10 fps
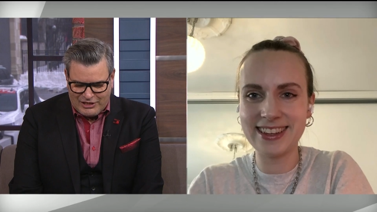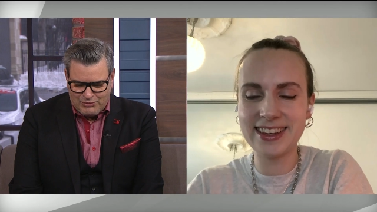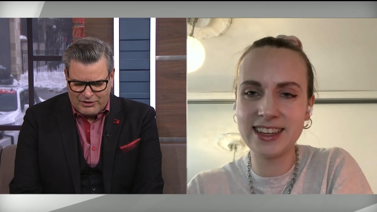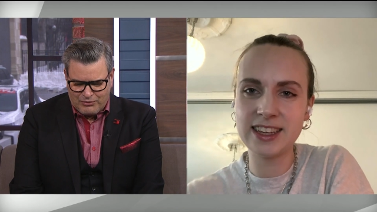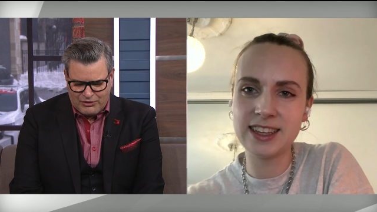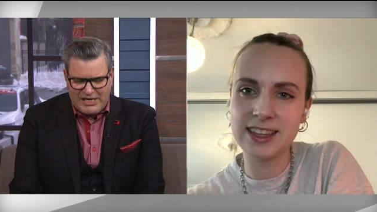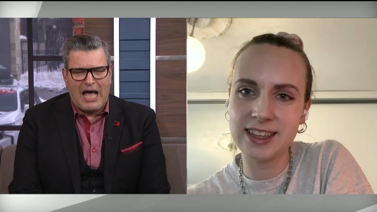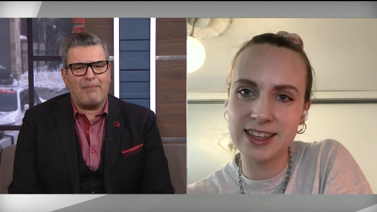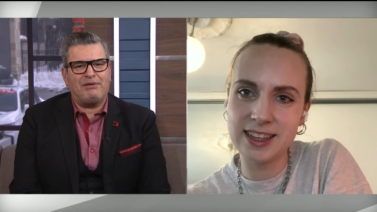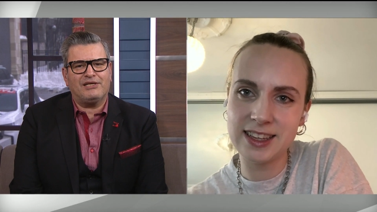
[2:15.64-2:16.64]
Speaker 1: as one of the world's
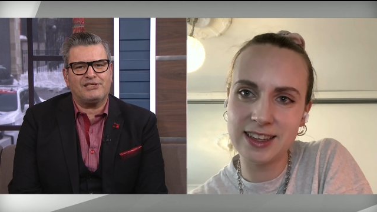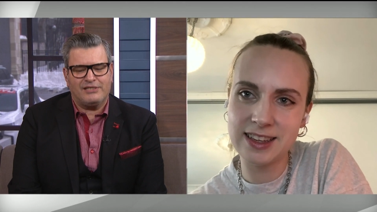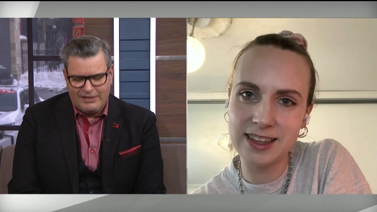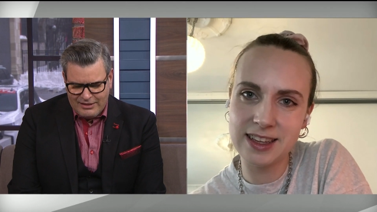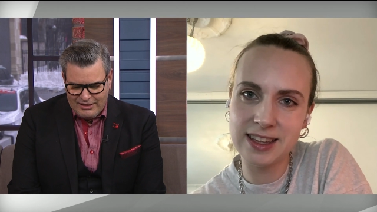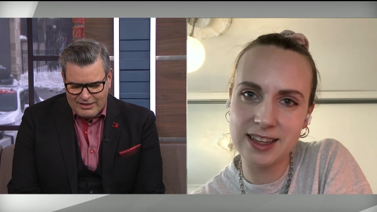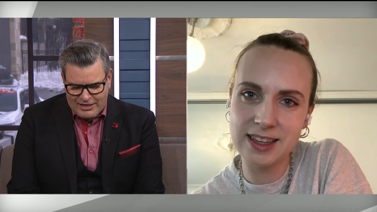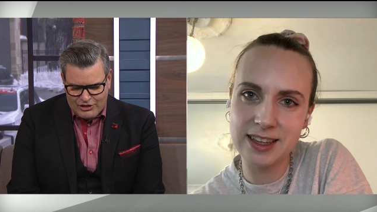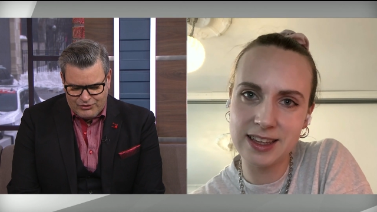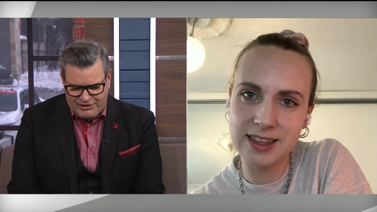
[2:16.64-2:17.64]
happiest
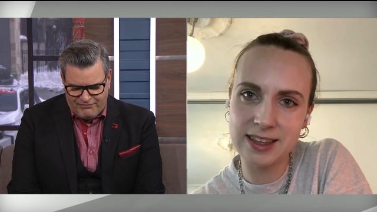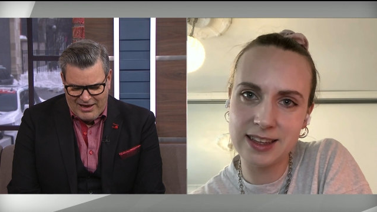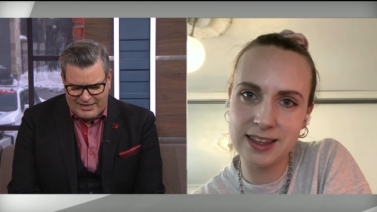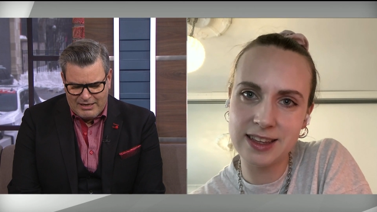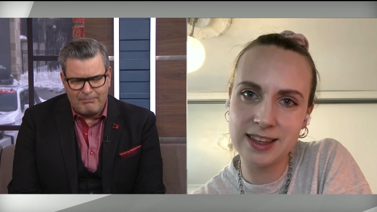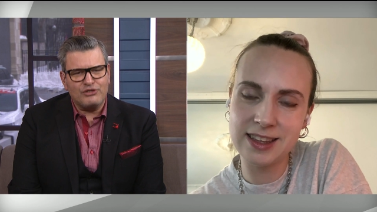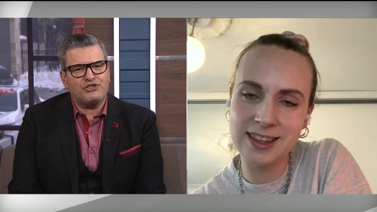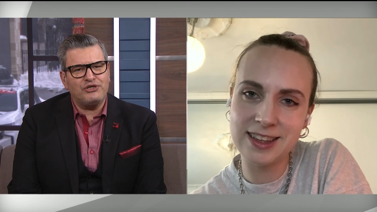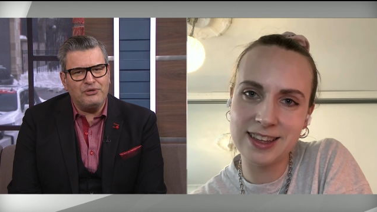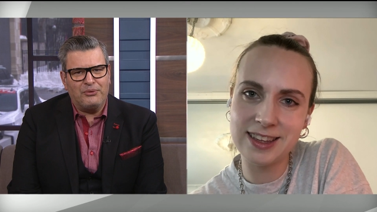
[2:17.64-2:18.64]
countries. In fact, number
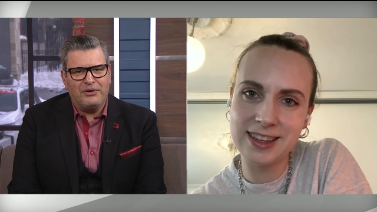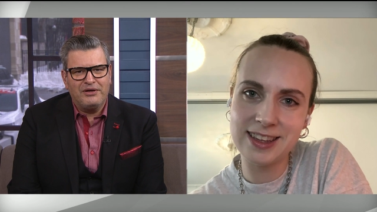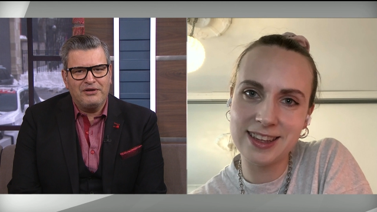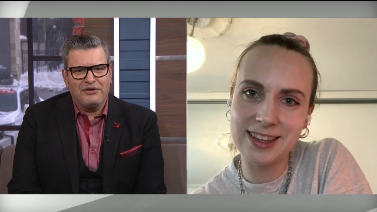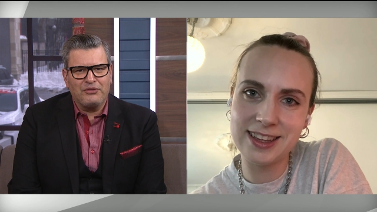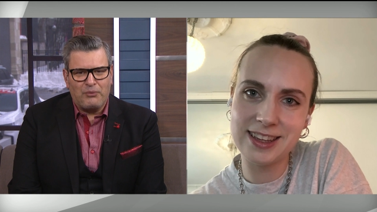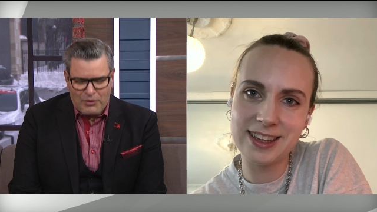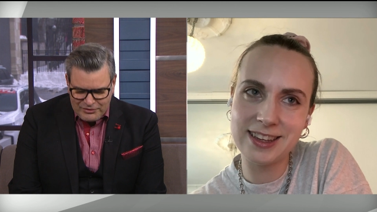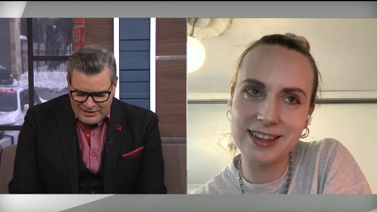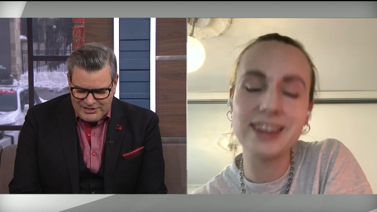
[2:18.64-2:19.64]
two in the
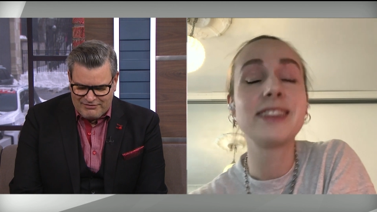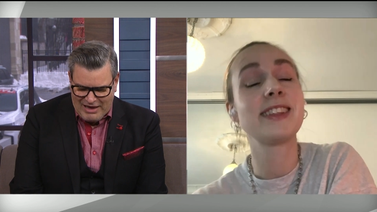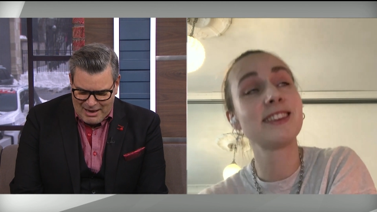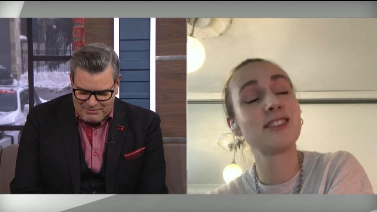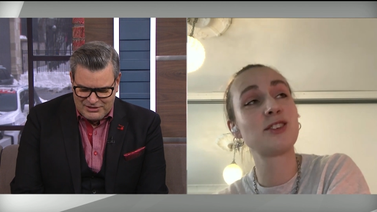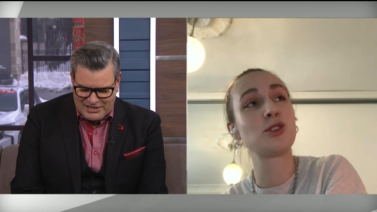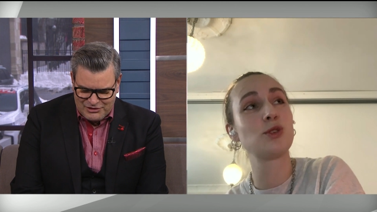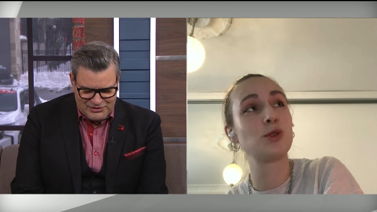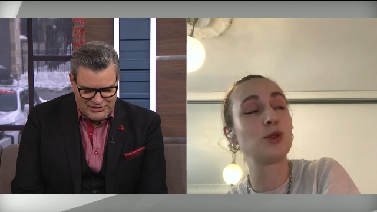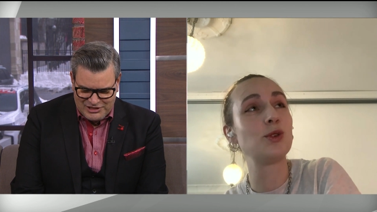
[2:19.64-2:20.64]
world list of happiest That's
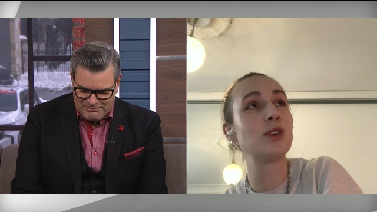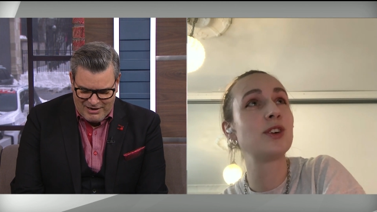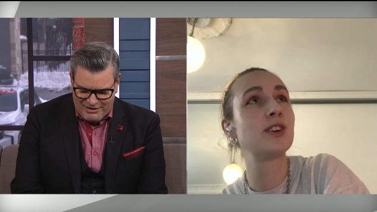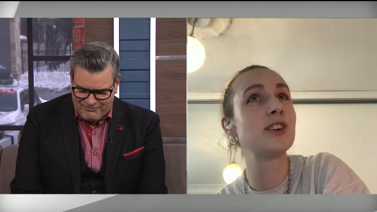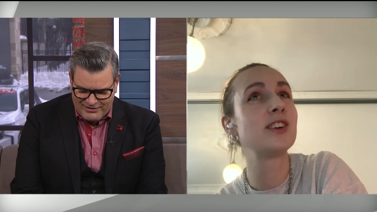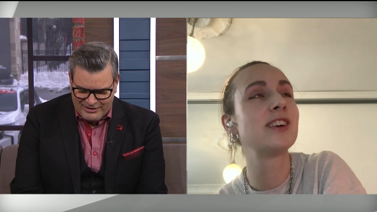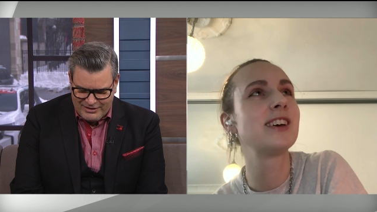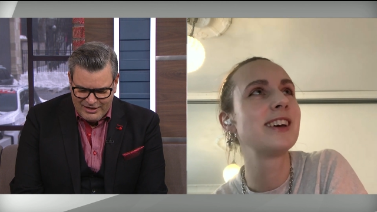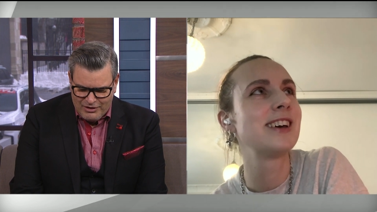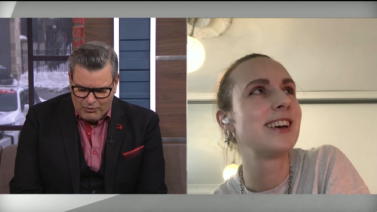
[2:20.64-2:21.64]
countries, true. just behind Finland.
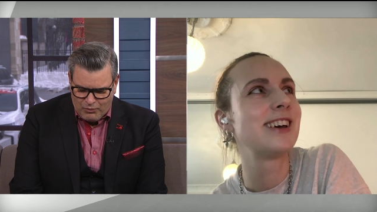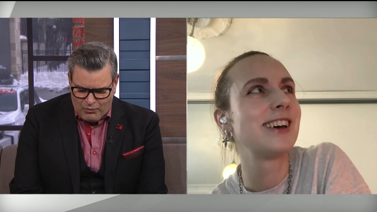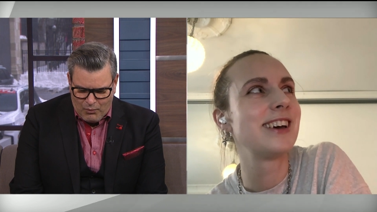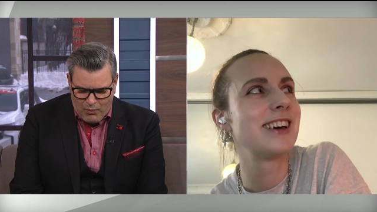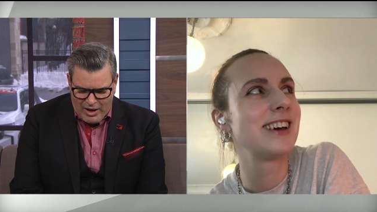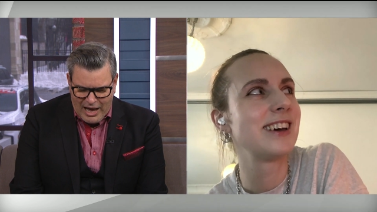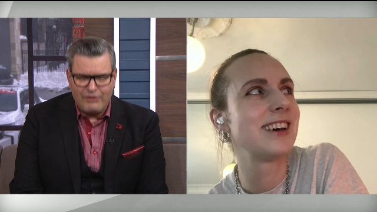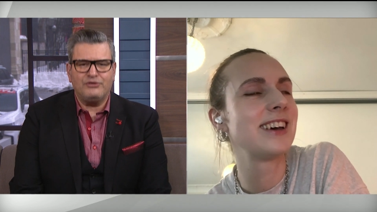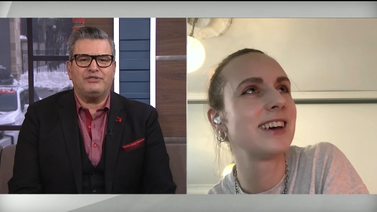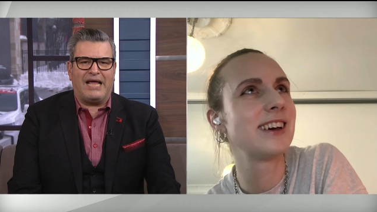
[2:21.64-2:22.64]
How
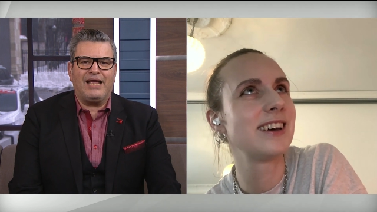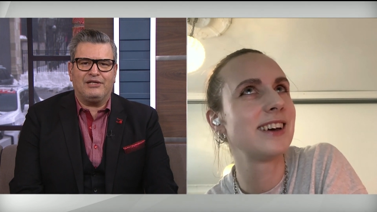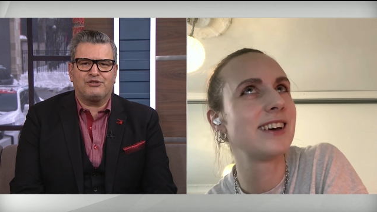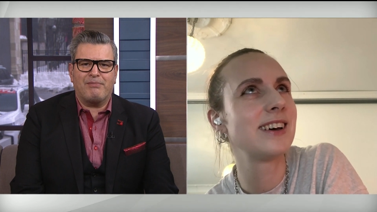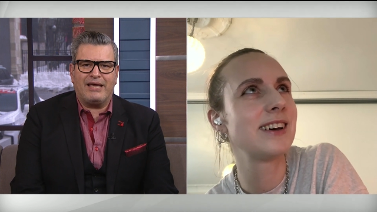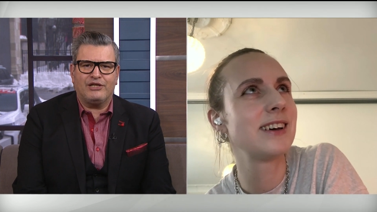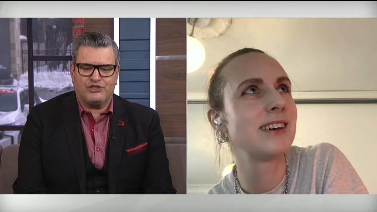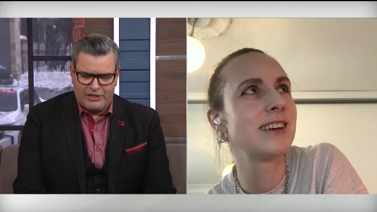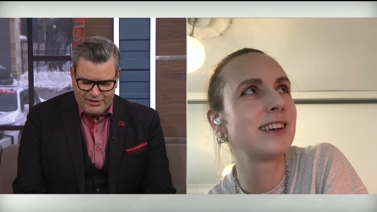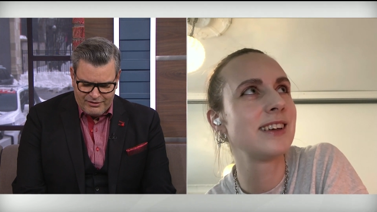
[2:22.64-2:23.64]
do Danes
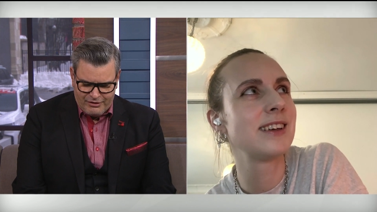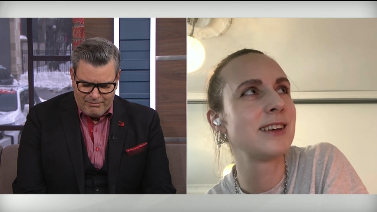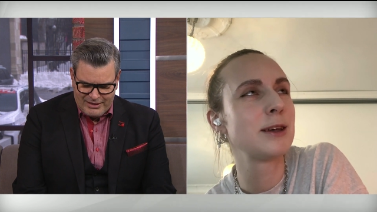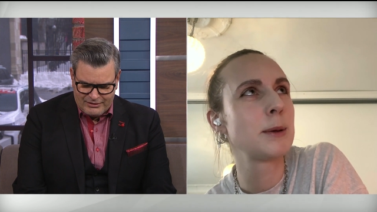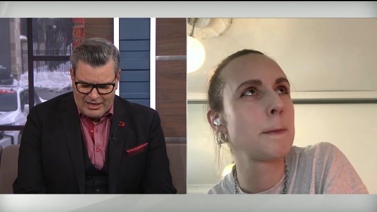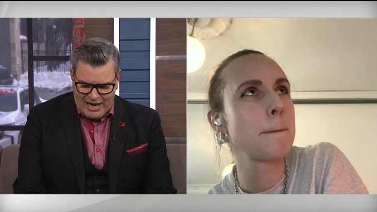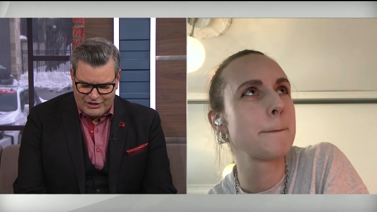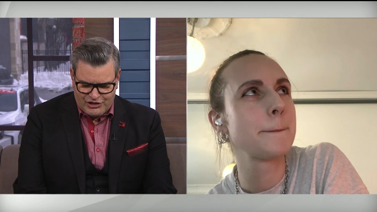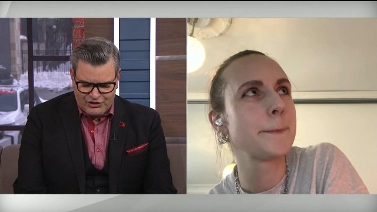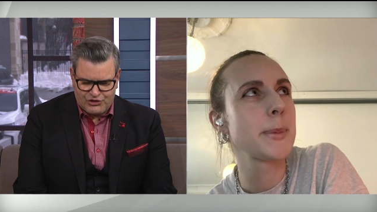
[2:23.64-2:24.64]
manage their mental
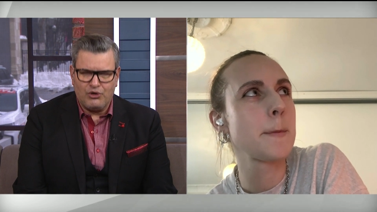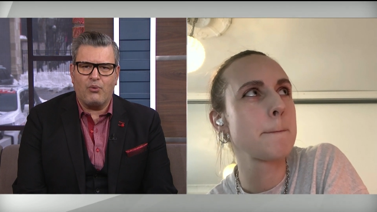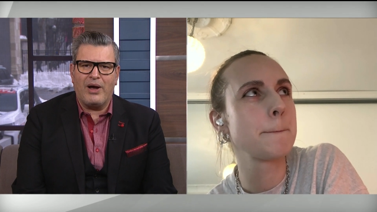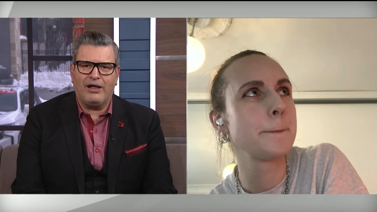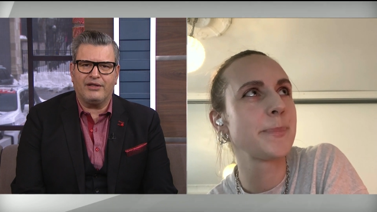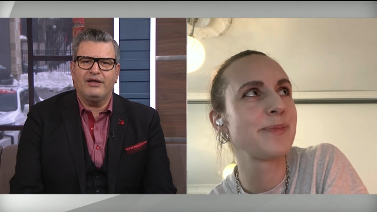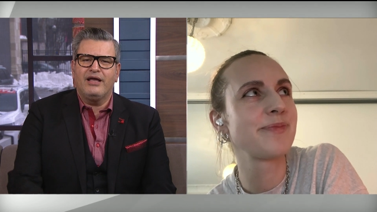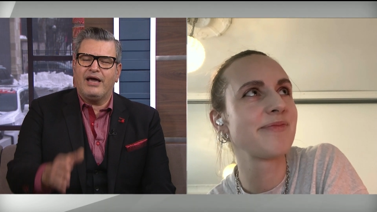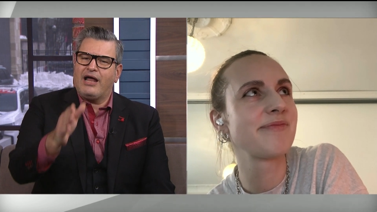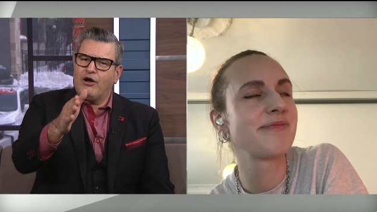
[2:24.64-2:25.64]
hygiene so well, and,
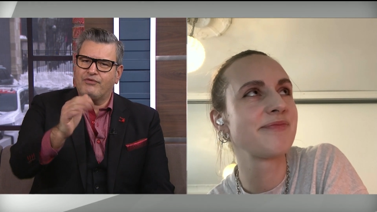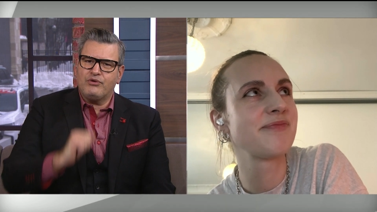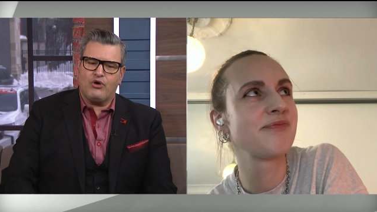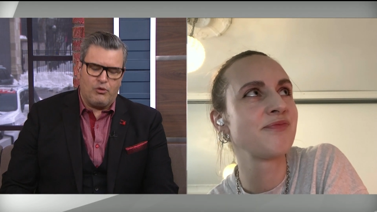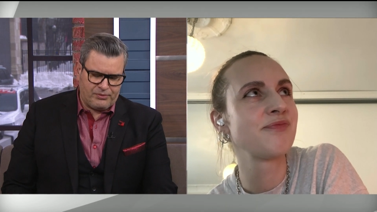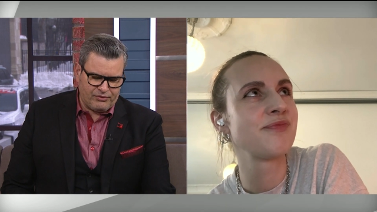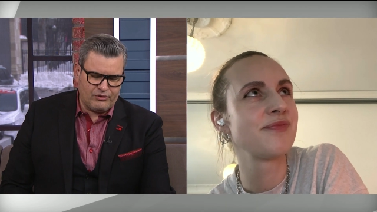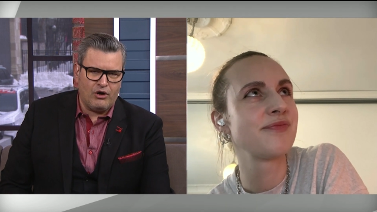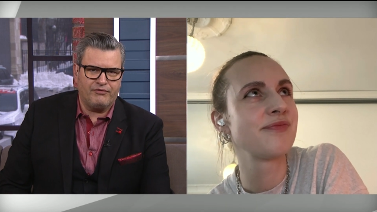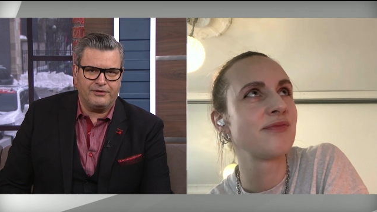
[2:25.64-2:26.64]
and how have you coped through
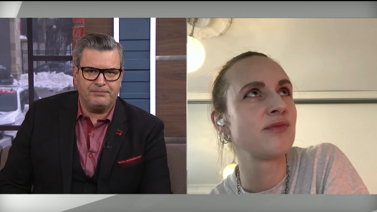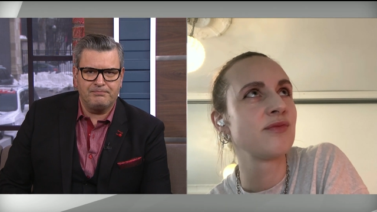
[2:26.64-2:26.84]
COVID?